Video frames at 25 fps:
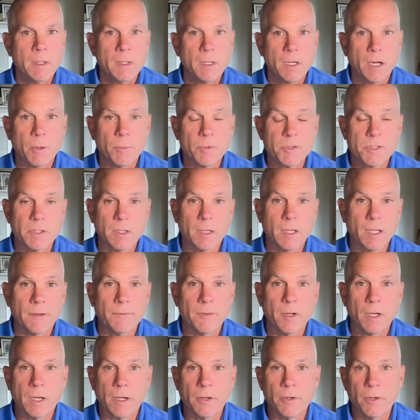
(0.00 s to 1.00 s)
Almost
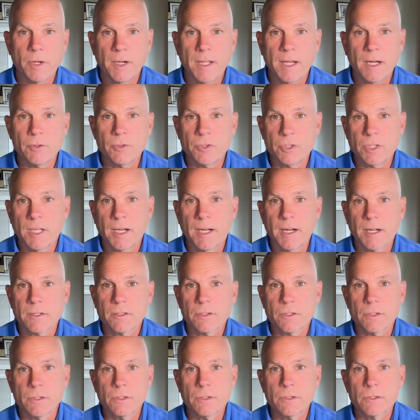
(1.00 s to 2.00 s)
1,100 now Gen
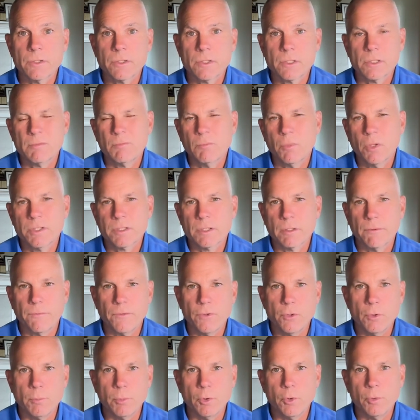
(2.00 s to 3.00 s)
Xers, plus a
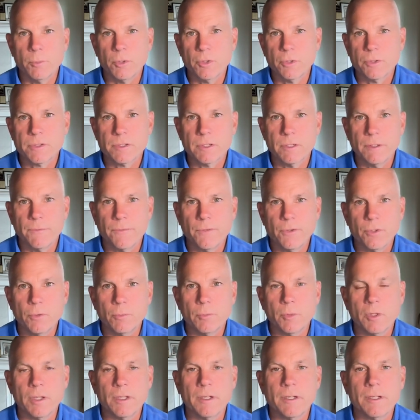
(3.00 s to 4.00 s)
few boomers and a few
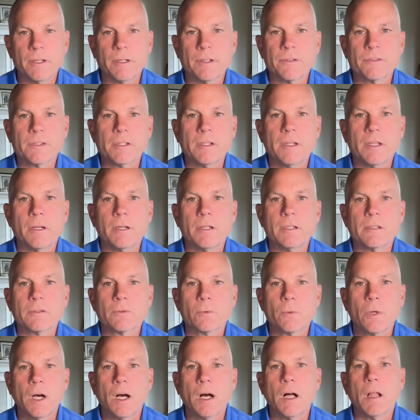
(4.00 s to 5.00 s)
millennials in there as
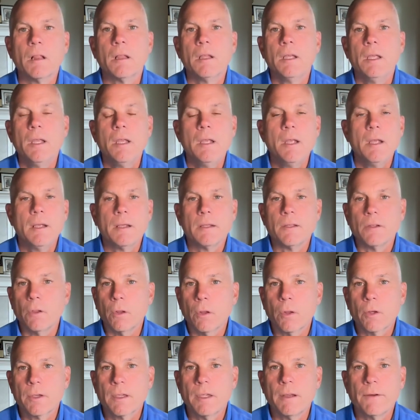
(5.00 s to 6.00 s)
well. You're
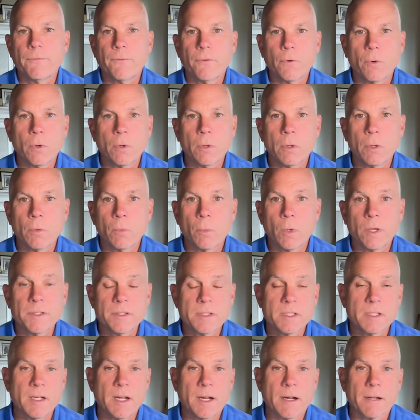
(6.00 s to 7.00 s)
looking for
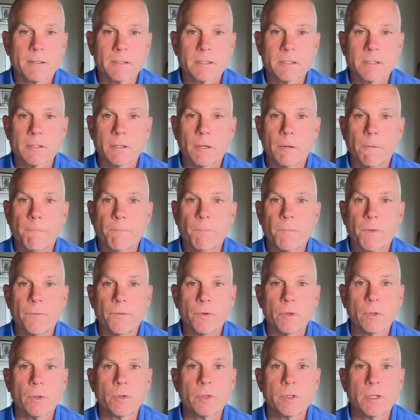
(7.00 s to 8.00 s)
what's next. So if
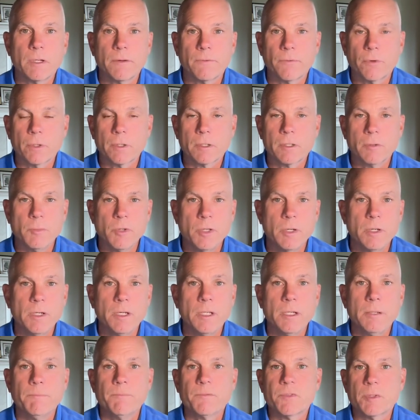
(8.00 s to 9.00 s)
you're looking for a
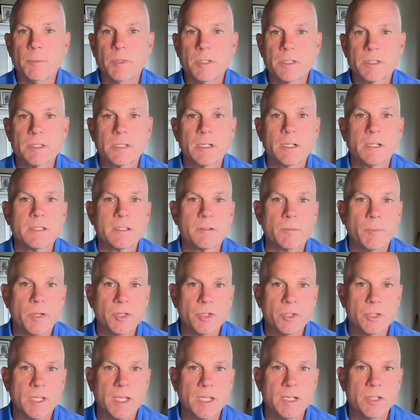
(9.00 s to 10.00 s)
community, some insights, some
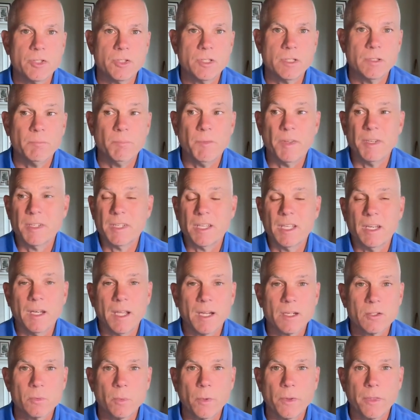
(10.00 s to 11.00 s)
education, and
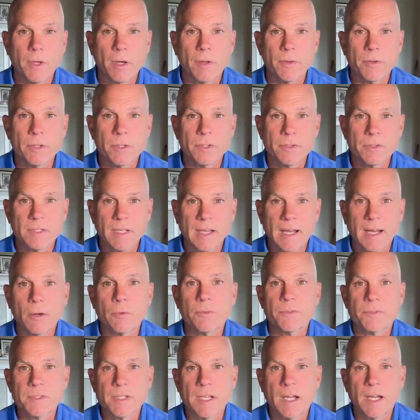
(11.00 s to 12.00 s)
connect with others
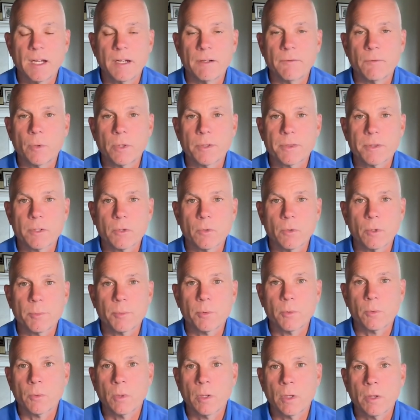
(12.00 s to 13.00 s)
outside of what the
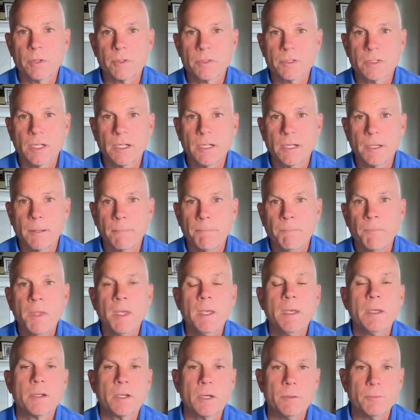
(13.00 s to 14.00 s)
corporate world looks like,
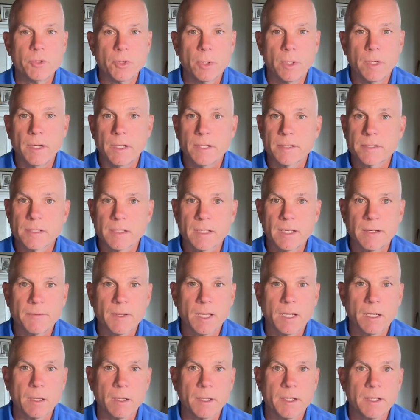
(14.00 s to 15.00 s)
come join us. I've
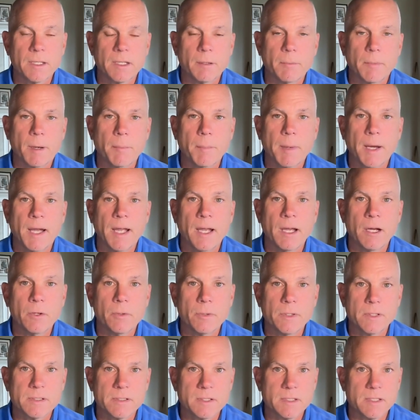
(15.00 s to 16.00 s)
got a link in my bio.
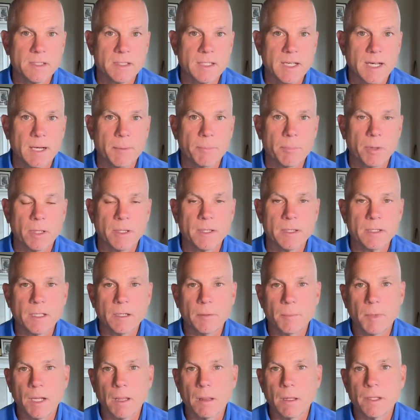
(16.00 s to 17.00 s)
It's the top link in
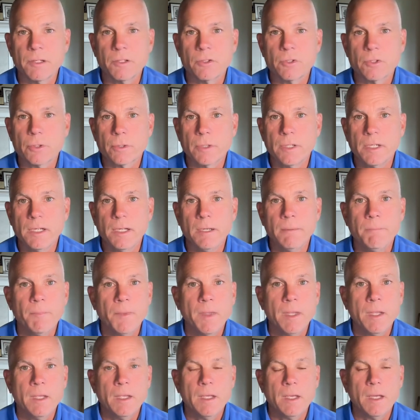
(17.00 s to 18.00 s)
my link tree.
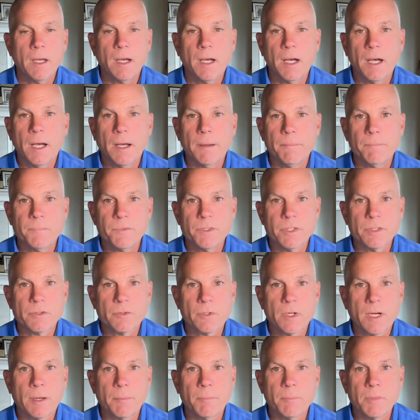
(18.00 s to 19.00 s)
Just
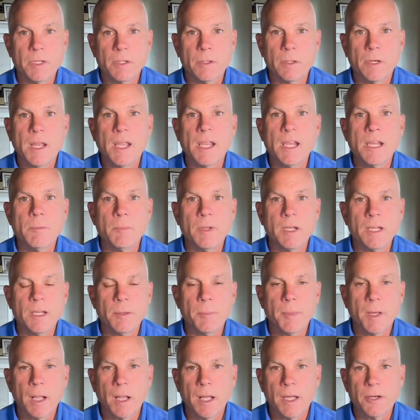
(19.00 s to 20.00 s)
drop me your name and
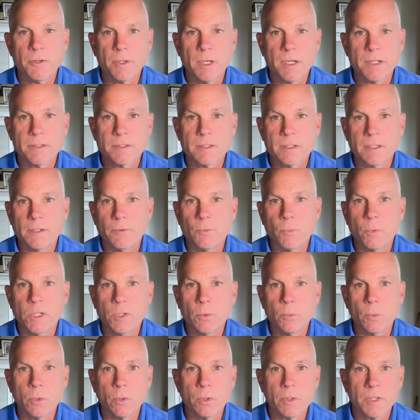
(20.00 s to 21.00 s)
email address and we
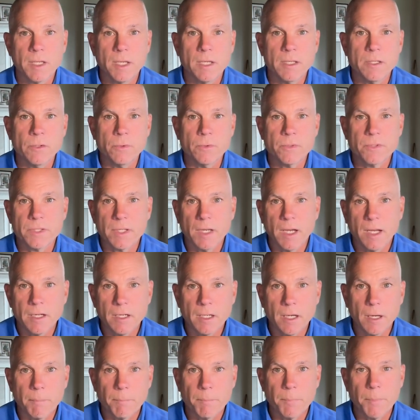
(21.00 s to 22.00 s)
will get you signed
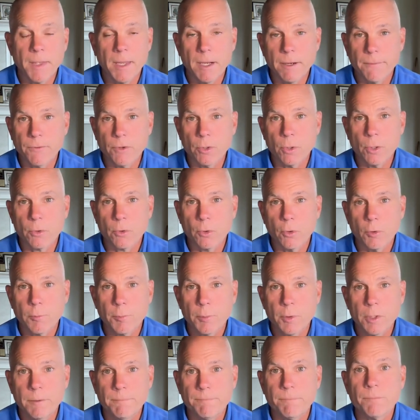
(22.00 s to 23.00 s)
up. And if you're in
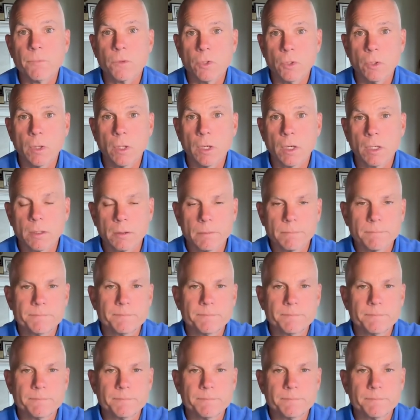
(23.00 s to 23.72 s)
corporate, good luck.